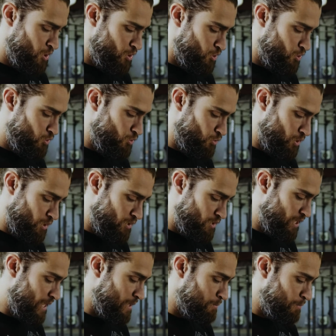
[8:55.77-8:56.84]
you can
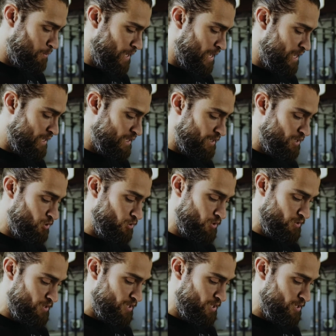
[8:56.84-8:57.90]
type that in. You
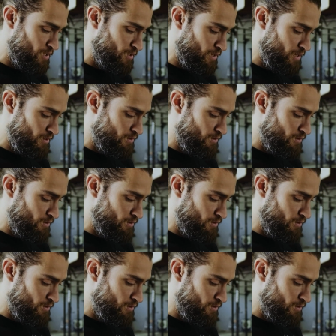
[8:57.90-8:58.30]
can see,